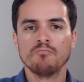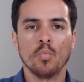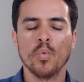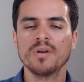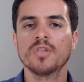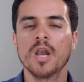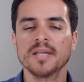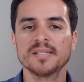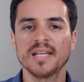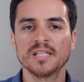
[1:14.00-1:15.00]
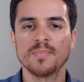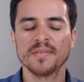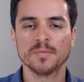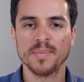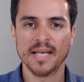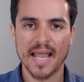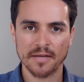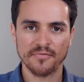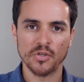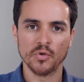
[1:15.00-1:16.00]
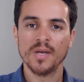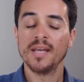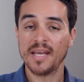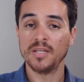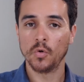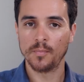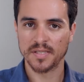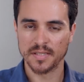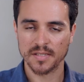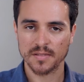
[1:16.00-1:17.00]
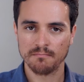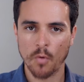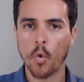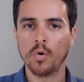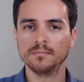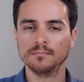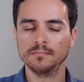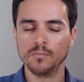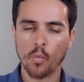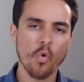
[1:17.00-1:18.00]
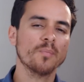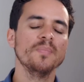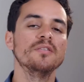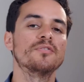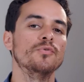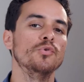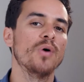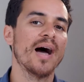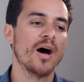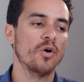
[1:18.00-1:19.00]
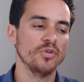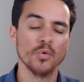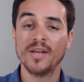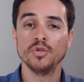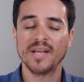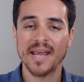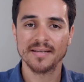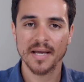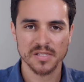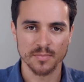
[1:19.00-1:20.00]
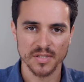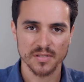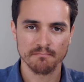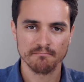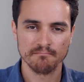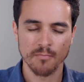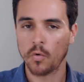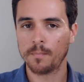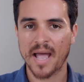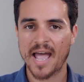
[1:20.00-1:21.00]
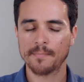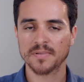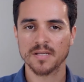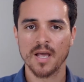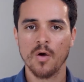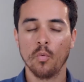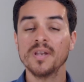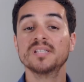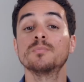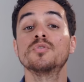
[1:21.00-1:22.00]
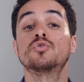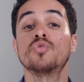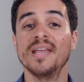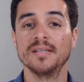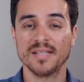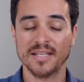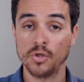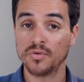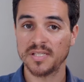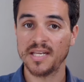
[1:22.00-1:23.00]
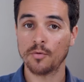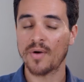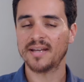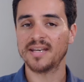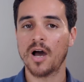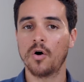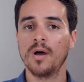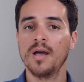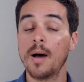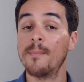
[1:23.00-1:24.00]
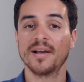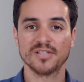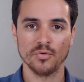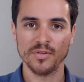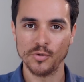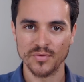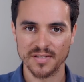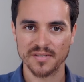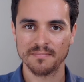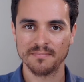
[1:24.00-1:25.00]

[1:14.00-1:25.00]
what have the last 6 months been like for you in your business? Or walk me through how you educate customers. Or perhaps, what are some of the trends that you're seeing right now amongst your users?